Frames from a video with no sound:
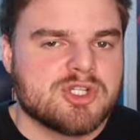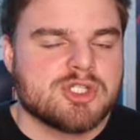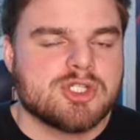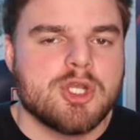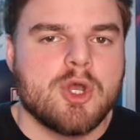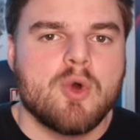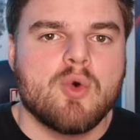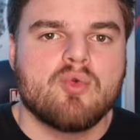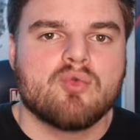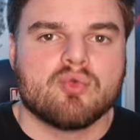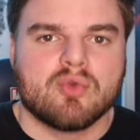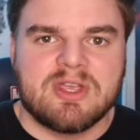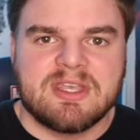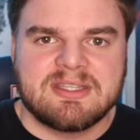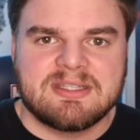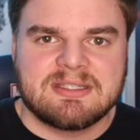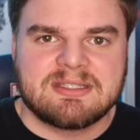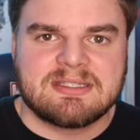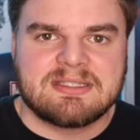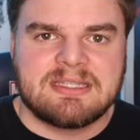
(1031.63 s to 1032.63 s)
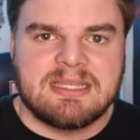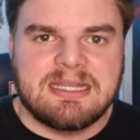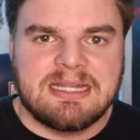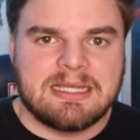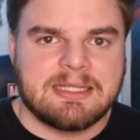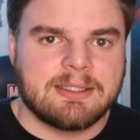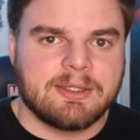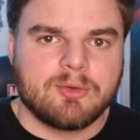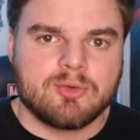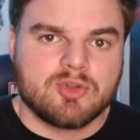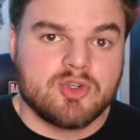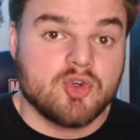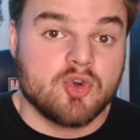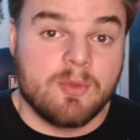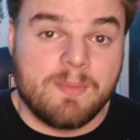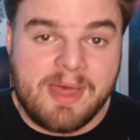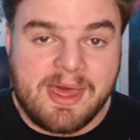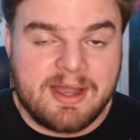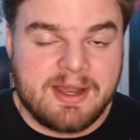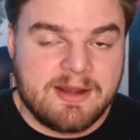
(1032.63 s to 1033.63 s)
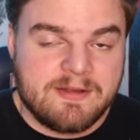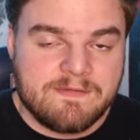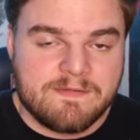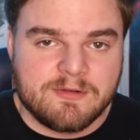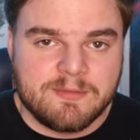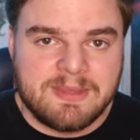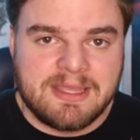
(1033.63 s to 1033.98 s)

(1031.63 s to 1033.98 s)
show risks getting a little too repetitive for